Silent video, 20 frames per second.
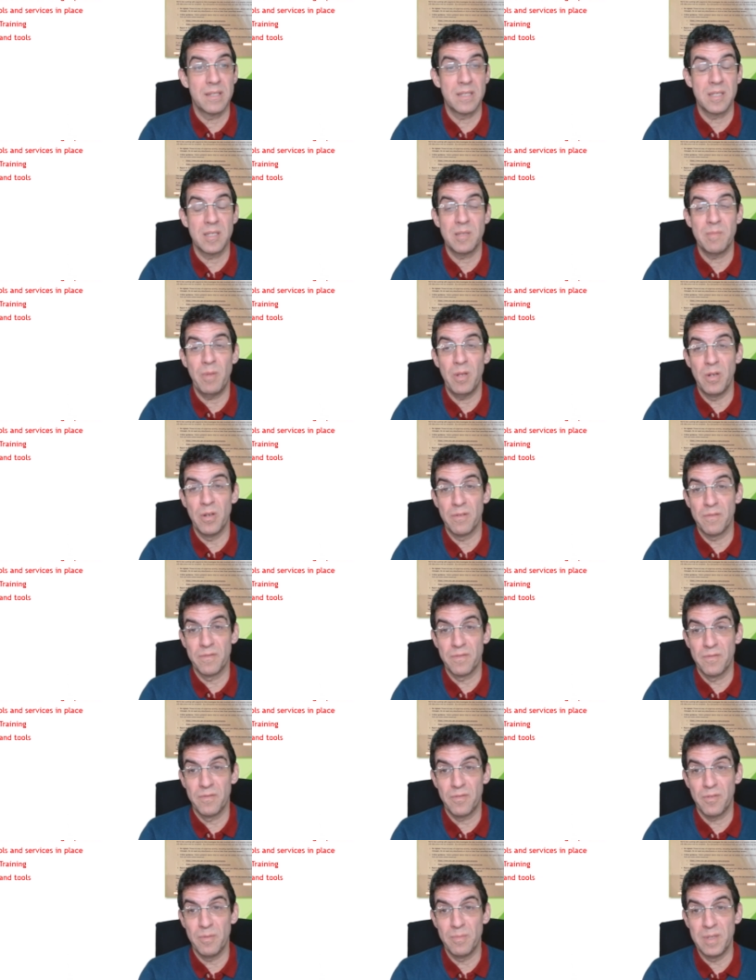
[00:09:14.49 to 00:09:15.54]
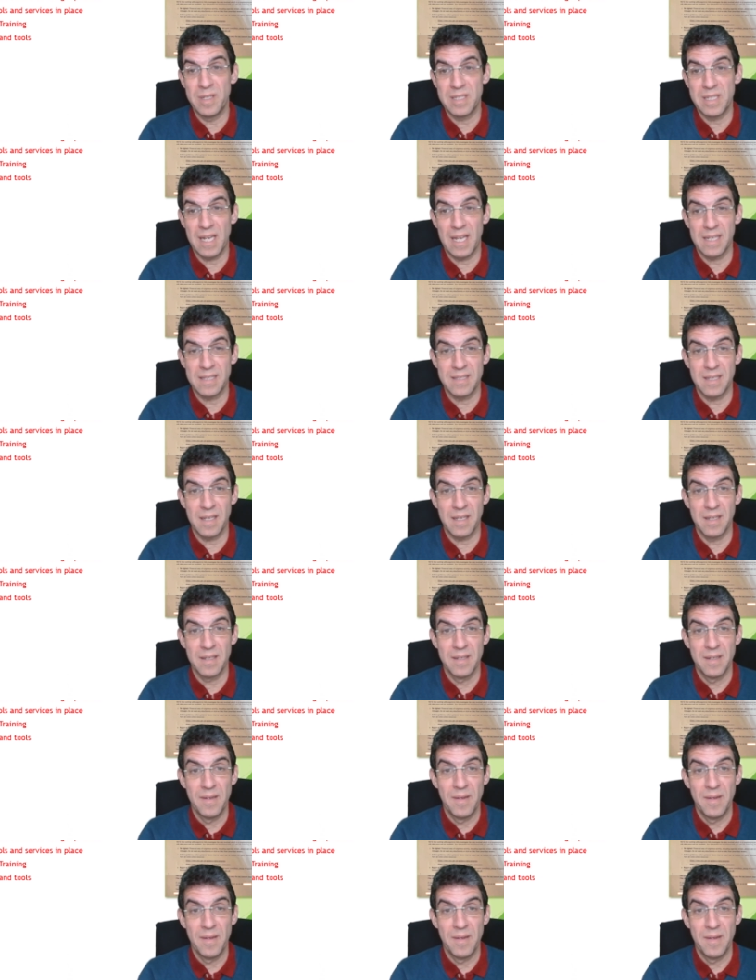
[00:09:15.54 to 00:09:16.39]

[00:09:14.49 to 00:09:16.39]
as a spin off from this letter,